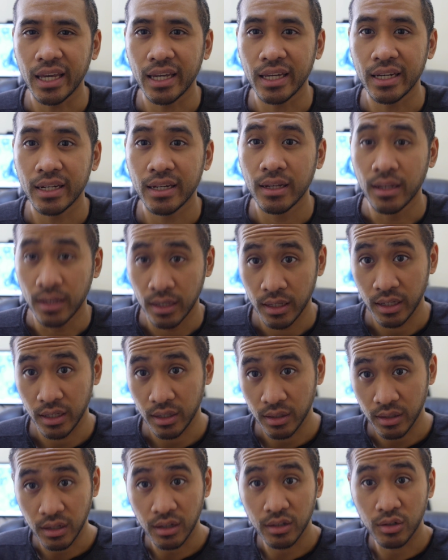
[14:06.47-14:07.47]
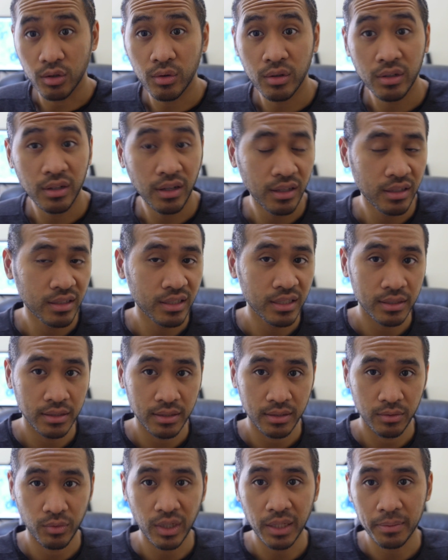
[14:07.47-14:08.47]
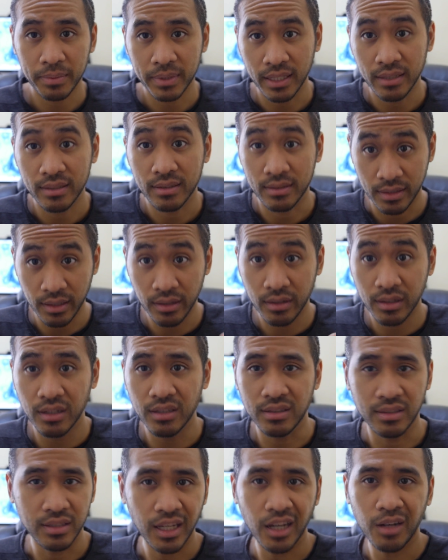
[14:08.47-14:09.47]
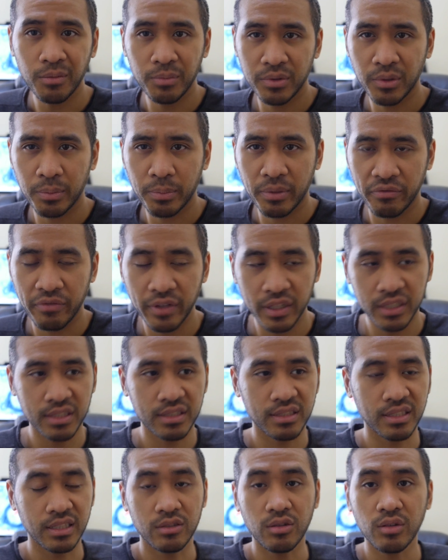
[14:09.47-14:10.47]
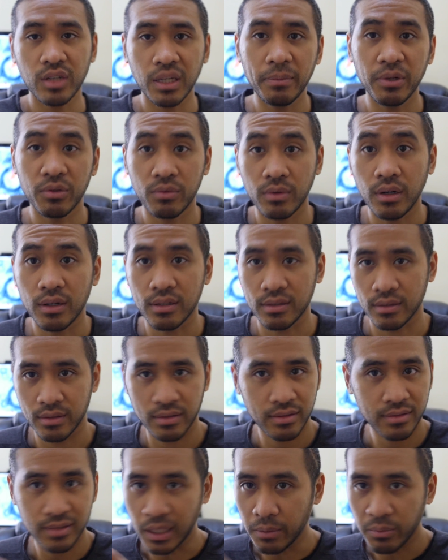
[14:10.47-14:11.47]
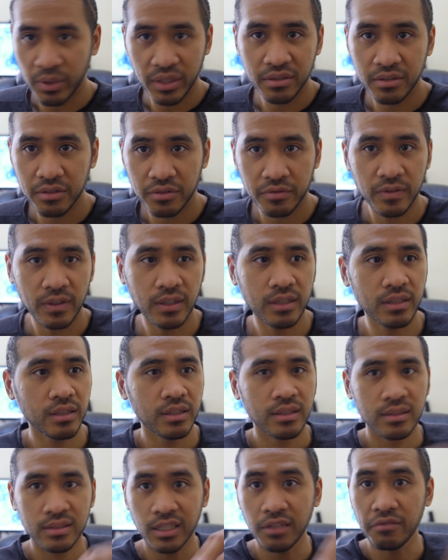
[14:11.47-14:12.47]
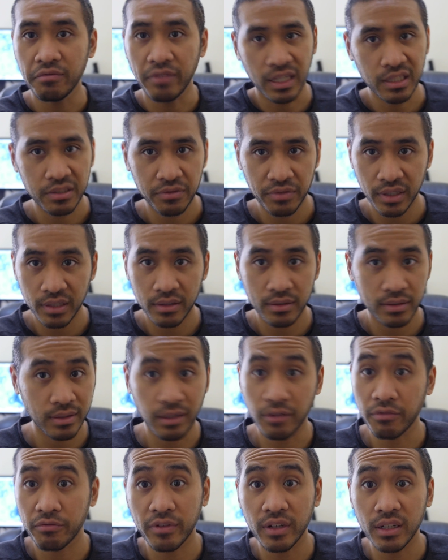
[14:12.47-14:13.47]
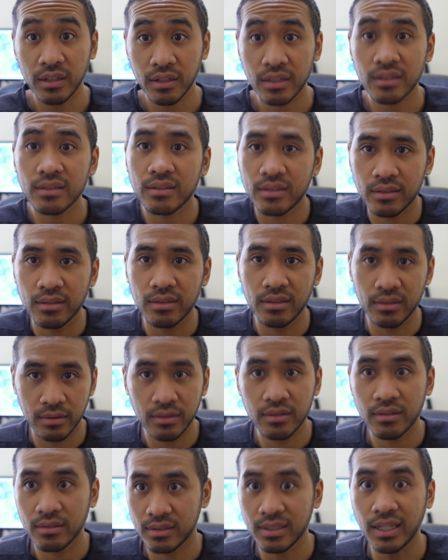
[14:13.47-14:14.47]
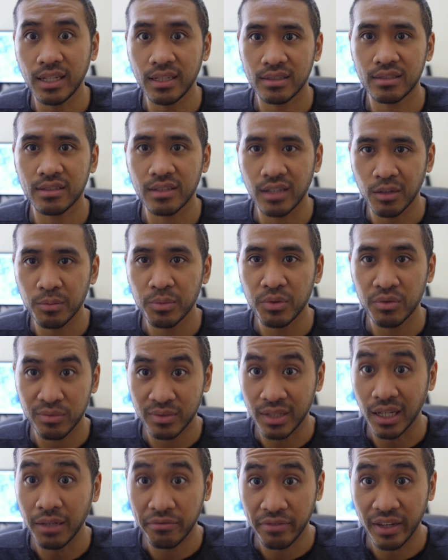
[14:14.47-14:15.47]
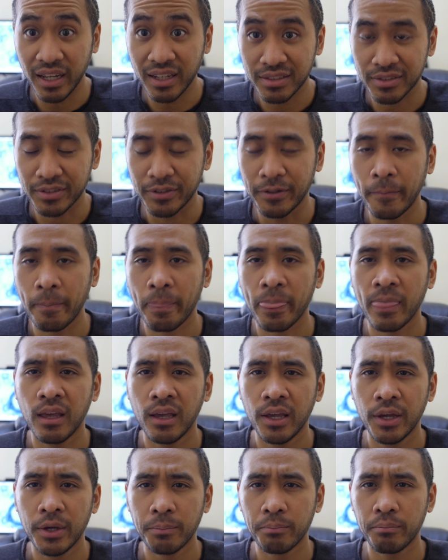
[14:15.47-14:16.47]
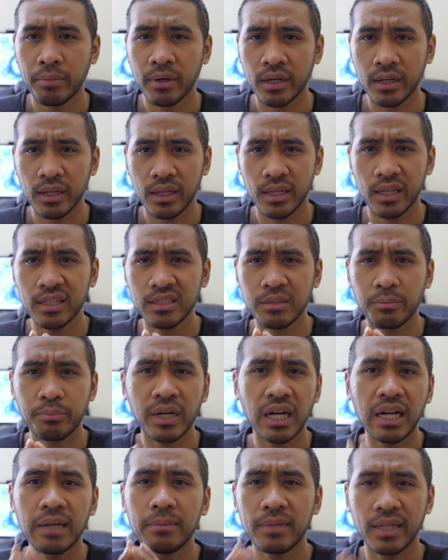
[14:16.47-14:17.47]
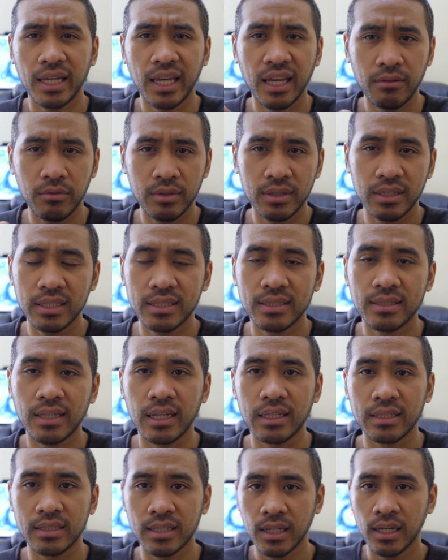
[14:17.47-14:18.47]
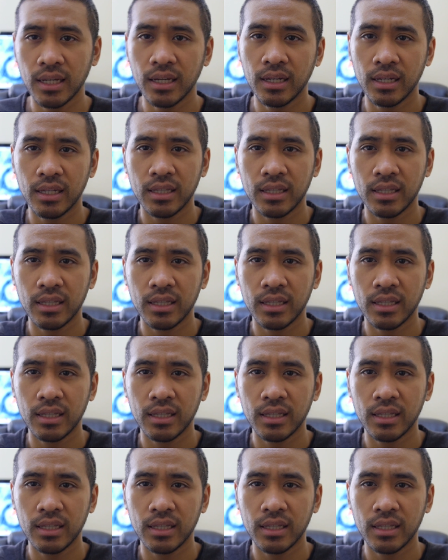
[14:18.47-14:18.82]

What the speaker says: And going on these websites, they're good to help your proficiency. Don't get me wrong. TypeRacer's fun. 10 Fast Fingers, they're fun sites to help you type faster. But here's a problem I have with these sites.